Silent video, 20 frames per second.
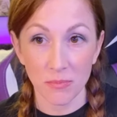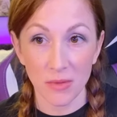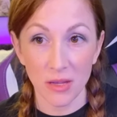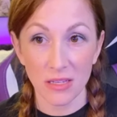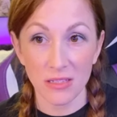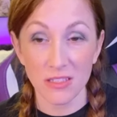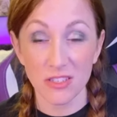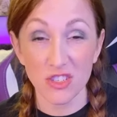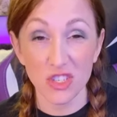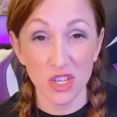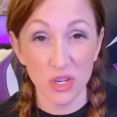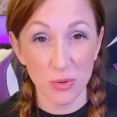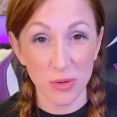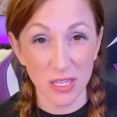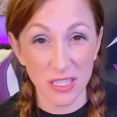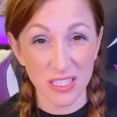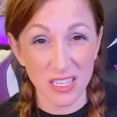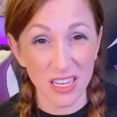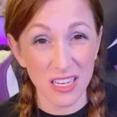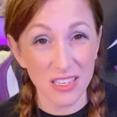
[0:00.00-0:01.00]
It's chewy.
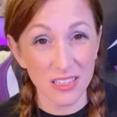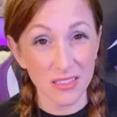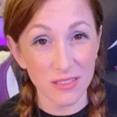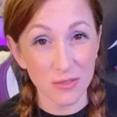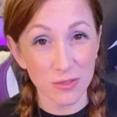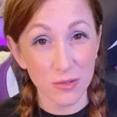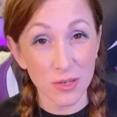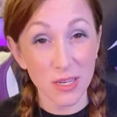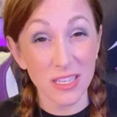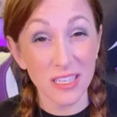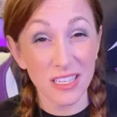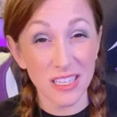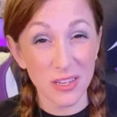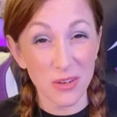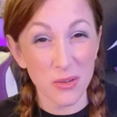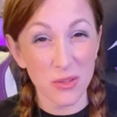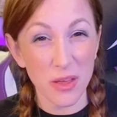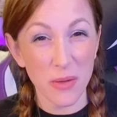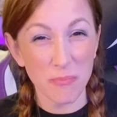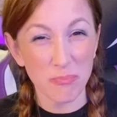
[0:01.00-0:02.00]
It's kind of, you can hear
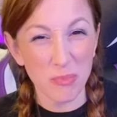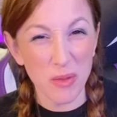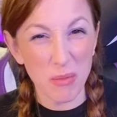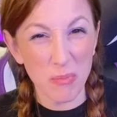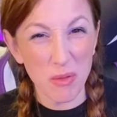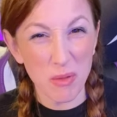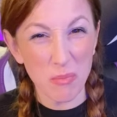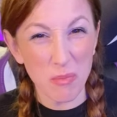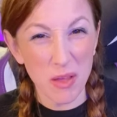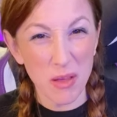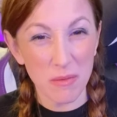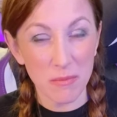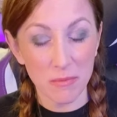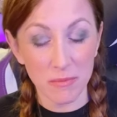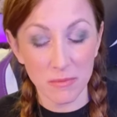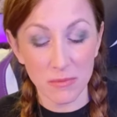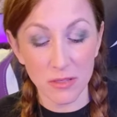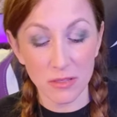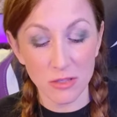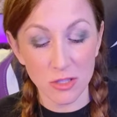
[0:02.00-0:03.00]
the
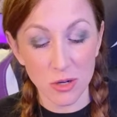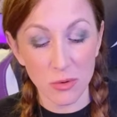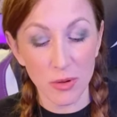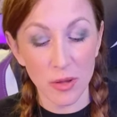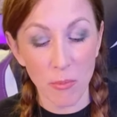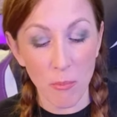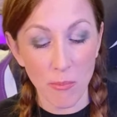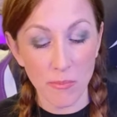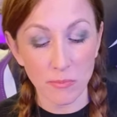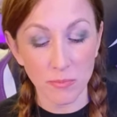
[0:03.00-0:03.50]
to it.